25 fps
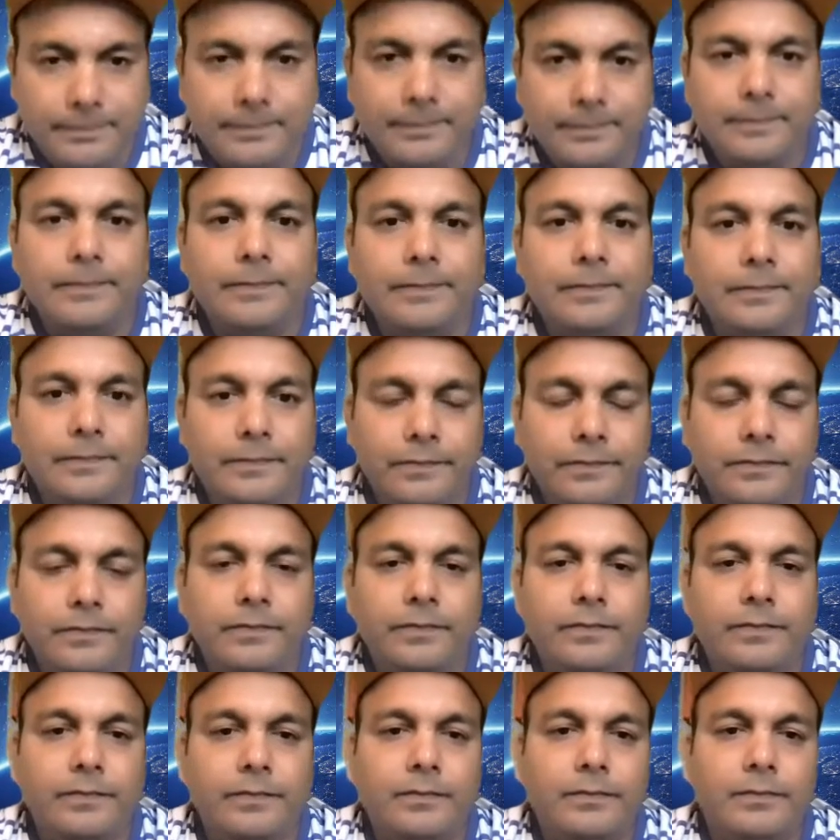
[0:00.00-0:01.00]

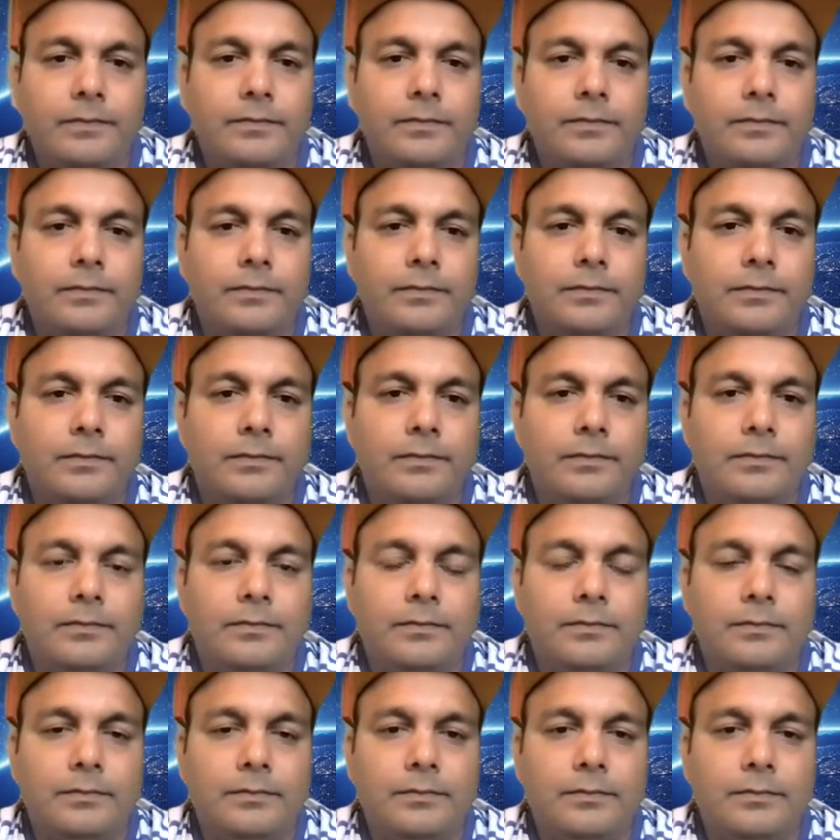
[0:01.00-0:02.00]

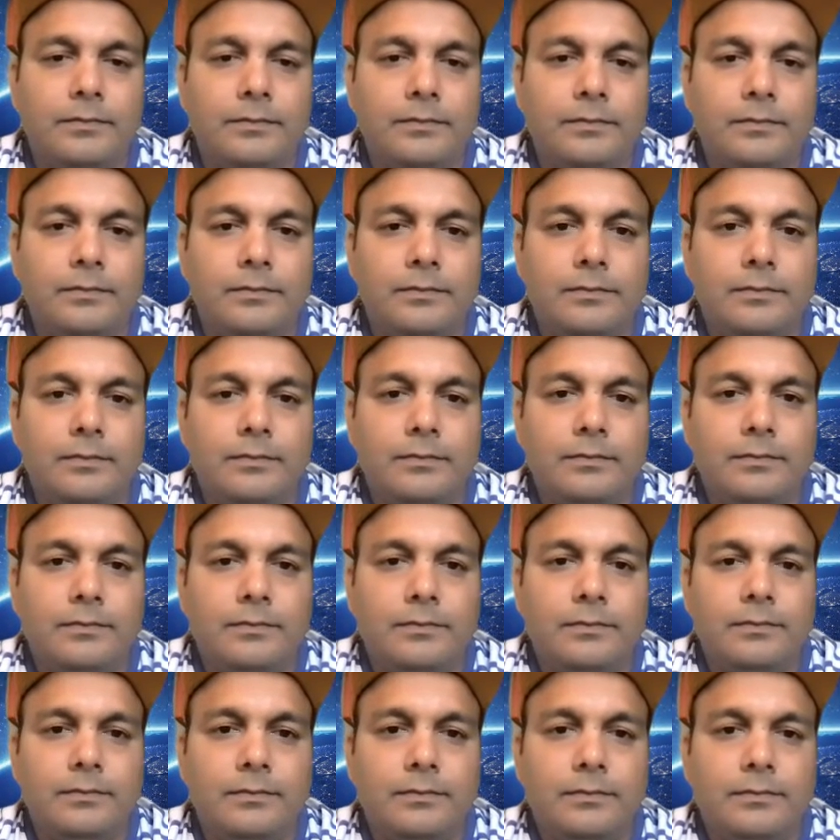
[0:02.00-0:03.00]

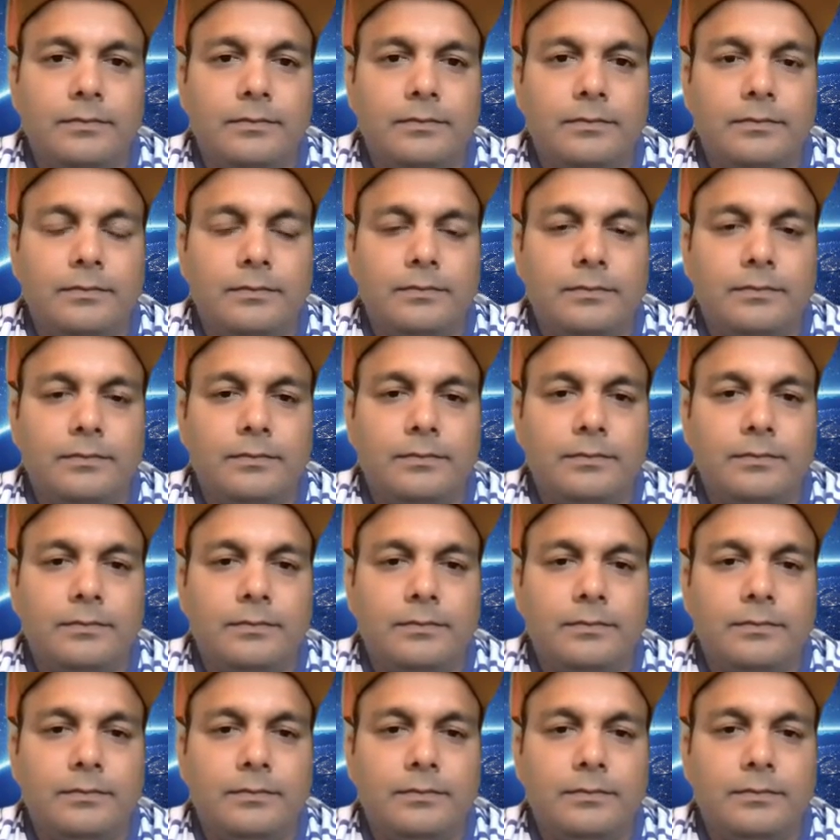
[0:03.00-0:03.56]
(not speaking)